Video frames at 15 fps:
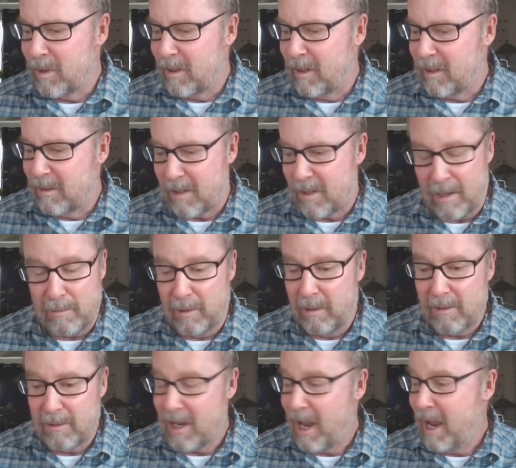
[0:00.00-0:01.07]
it's like
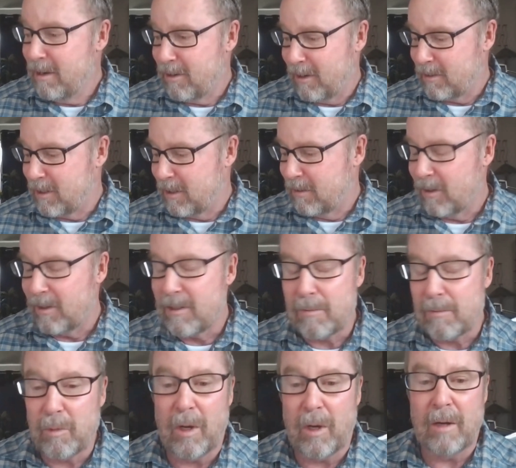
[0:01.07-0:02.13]
Reader's Digest. You just
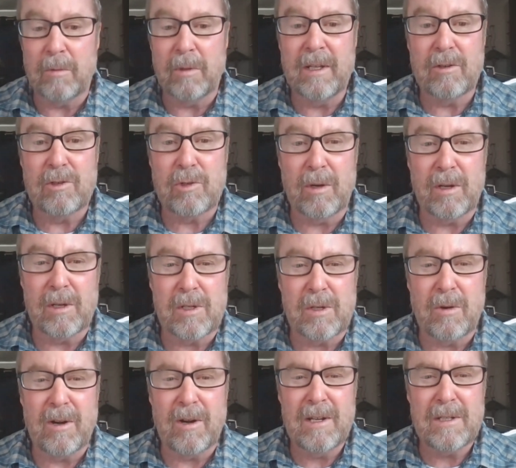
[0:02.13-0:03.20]
read the short
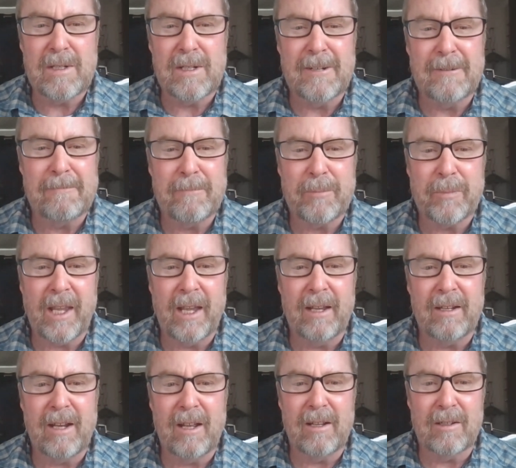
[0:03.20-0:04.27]
stories and
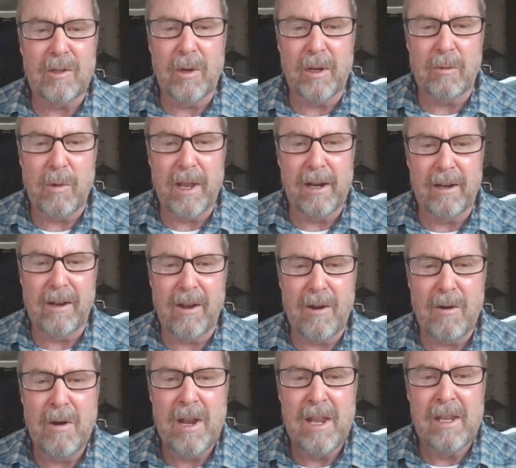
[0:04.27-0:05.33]
a quick way to
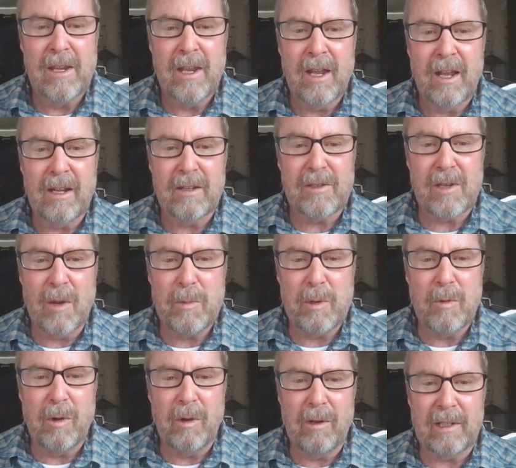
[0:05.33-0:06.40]
go. Some
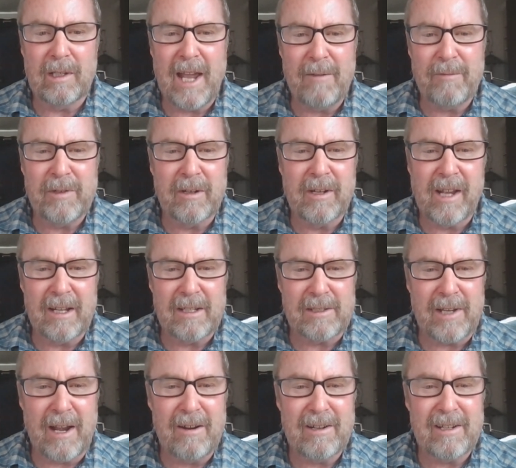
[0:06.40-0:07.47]
you will laugh your guts
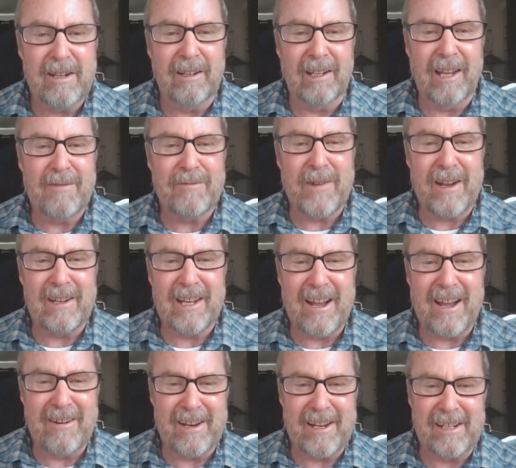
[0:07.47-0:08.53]
out. You'll laugh out
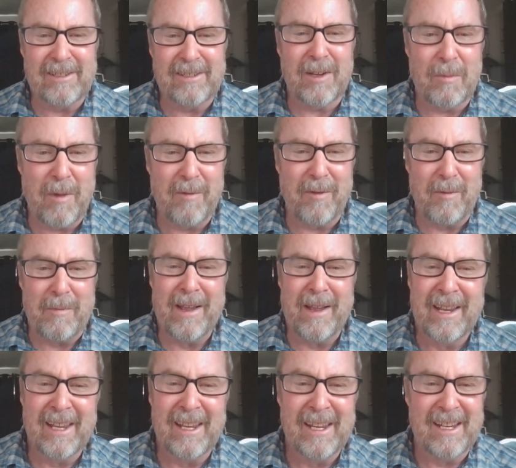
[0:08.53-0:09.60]
loud, and some of them,
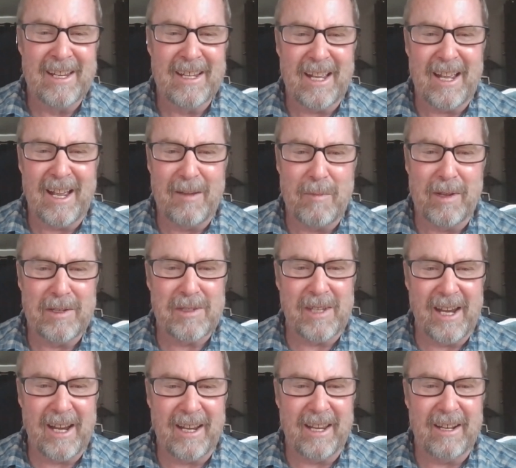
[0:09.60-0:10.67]
I must
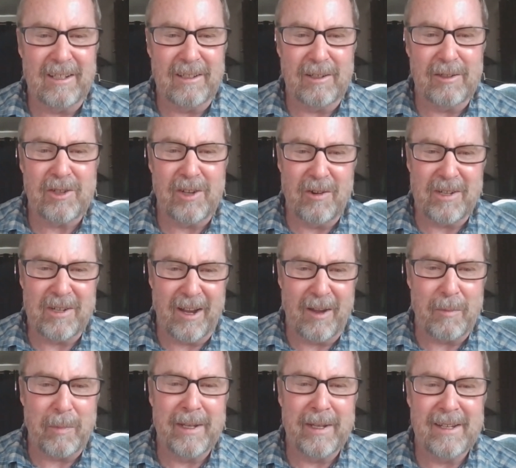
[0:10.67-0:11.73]
say, I get a little choked
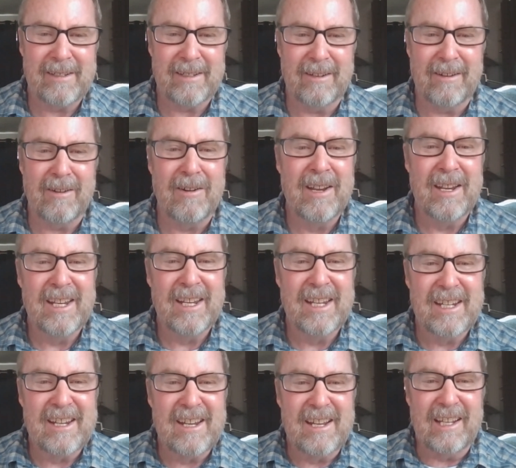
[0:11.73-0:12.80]
up. So
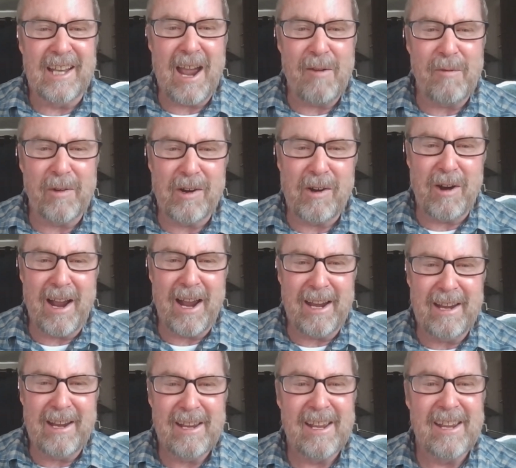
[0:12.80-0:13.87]
laugh or
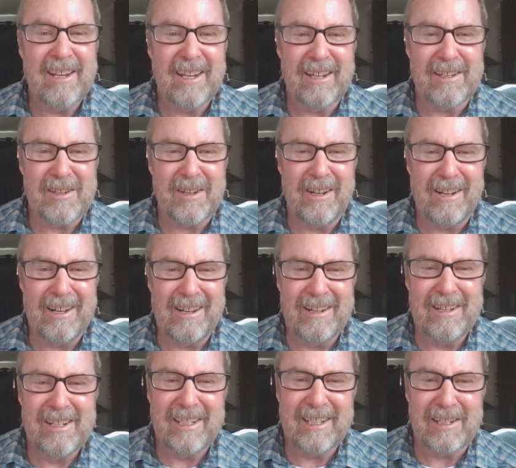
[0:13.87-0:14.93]
cry, it's
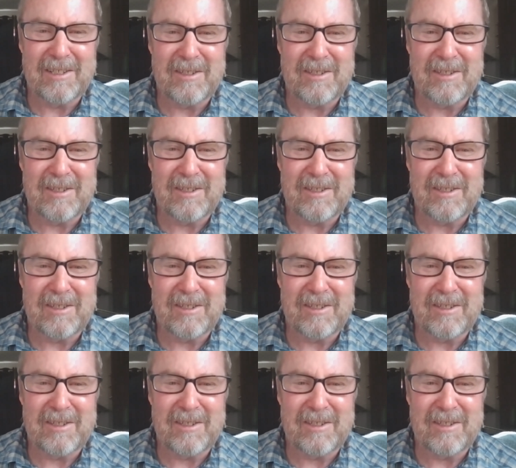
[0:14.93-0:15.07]
all good.